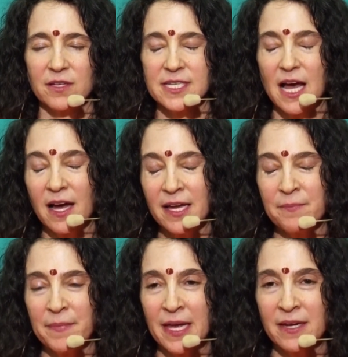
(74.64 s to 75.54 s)

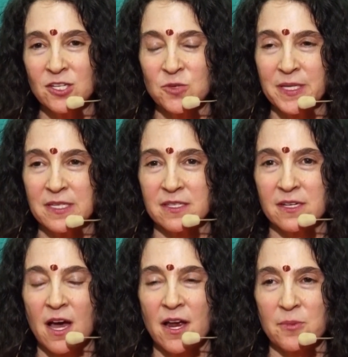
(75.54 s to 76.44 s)
Time management is
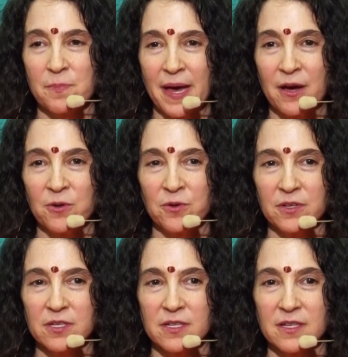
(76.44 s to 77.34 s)
not
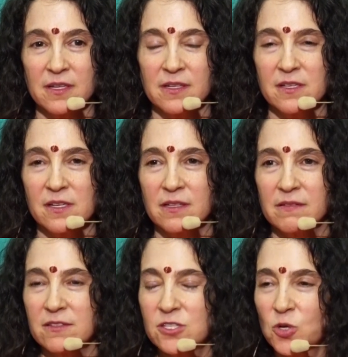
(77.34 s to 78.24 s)
about
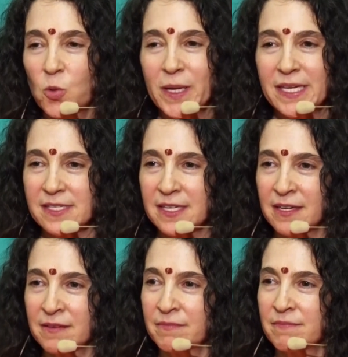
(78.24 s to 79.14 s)

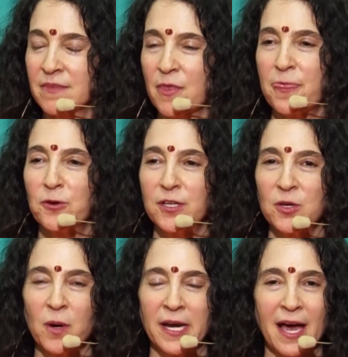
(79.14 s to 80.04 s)
squeezing
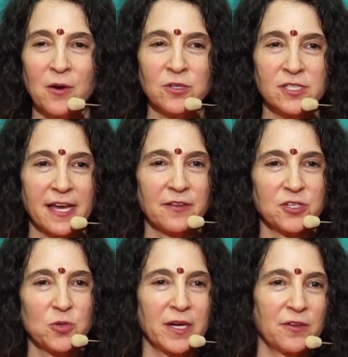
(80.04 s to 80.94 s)
31 hours out of a
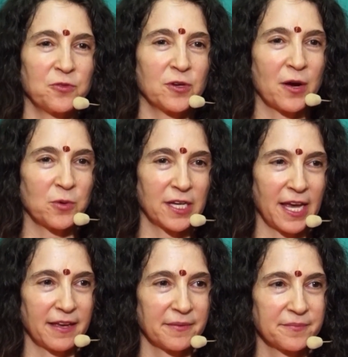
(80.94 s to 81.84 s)
24-hour
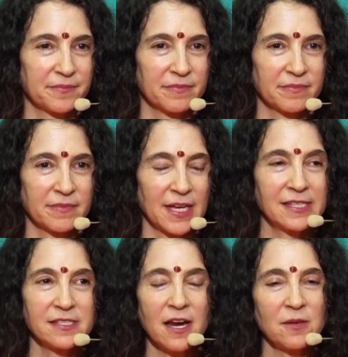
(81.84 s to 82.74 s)
day.
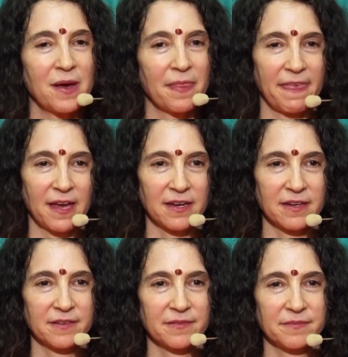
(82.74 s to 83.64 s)
It's not about that.
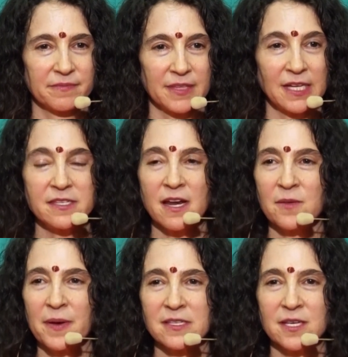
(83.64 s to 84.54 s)
It's not
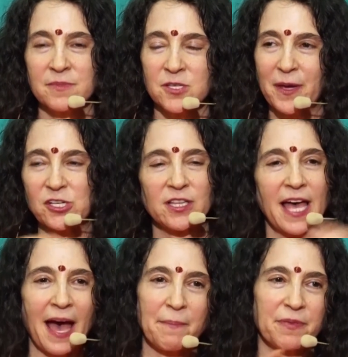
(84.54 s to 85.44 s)
about some special
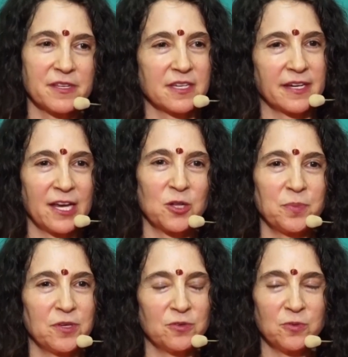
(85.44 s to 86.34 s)
app that's going to
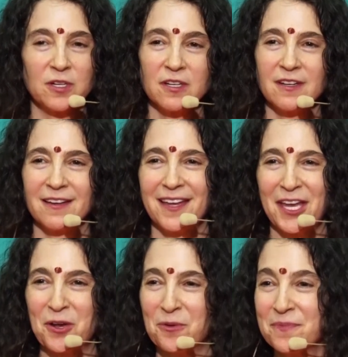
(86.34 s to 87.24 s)
help you,
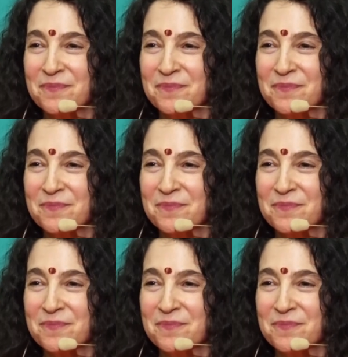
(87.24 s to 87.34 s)
you know,